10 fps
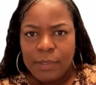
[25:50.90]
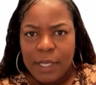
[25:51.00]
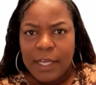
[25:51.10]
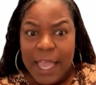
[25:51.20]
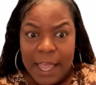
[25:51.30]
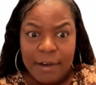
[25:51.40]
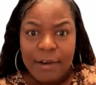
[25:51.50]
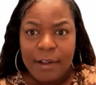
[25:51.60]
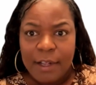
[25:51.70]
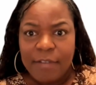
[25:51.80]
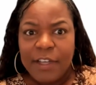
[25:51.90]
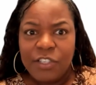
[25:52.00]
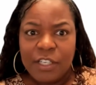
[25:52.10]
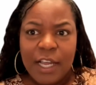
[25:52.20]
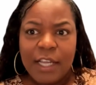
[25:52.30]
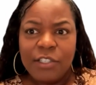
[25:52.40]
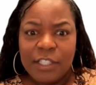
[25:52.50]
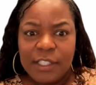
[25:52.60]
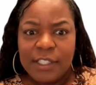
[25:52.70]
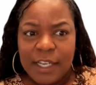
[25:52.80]
again, innovation not
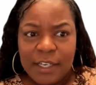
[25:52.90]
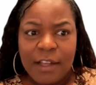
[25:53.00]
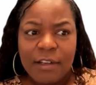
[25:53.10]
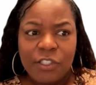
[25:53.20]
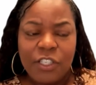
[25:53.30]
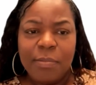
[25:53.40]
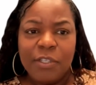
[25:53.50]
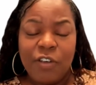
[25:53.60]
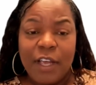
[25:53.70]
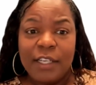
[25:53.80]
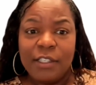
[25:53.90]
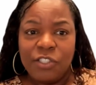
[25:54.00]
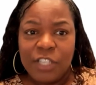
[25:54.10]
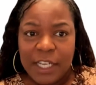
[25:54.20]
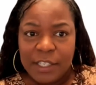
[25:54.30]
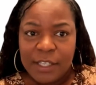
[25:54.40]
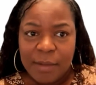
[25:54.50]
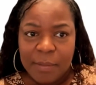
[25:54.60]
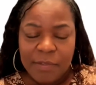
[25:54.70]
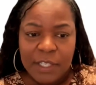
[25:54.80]
just as technology, but trying to change
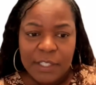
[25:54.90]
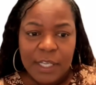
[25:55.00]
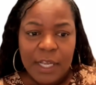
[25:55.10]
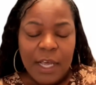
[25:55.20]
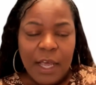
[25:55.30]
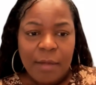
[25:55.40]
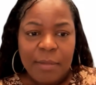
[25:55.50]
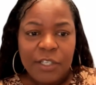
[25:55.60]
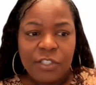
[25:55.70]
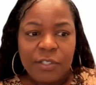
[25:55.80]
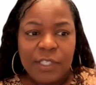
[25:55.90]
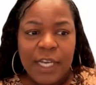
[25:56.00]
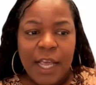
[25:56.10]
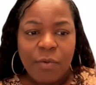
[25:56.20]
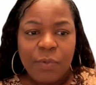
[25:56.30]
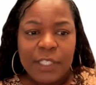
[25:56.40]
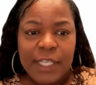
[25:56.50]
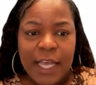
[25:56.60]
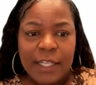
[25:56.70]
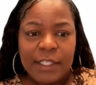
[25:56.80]
some of these issues and how we
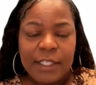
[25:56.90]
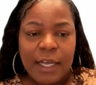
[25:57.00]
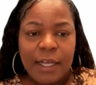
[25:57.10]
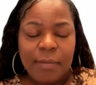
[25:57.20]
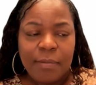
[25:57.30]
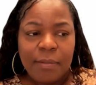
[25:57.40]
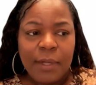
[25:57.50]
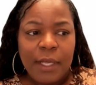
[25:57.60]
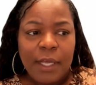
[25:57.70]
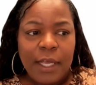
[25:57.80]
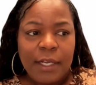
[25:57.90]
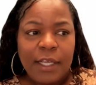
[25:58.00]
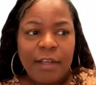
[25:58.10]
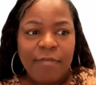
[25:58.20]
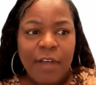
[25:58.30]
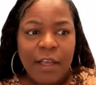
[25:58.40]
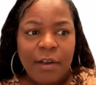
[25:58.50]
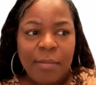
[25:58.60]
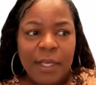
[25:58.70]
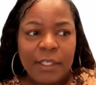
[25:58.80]
test in the
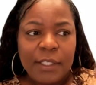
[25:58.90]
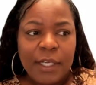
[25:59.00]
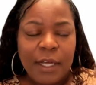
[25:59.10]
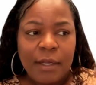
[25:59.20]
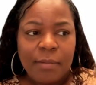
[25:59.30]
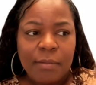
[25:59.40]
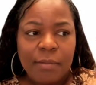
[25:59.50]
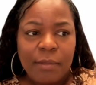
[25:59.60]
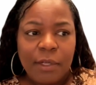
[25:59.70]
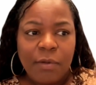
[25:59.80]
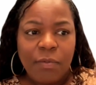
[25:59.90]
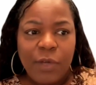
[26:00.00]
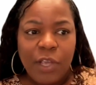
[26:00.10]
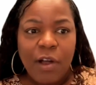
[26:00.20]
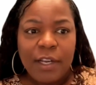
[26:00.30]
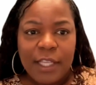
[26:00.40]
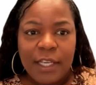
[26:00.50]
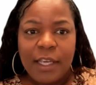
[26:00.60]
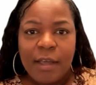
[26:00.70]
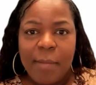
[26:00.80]
environment. We are
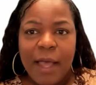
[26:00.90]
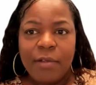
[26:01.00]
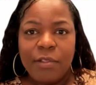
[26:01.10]
thinking about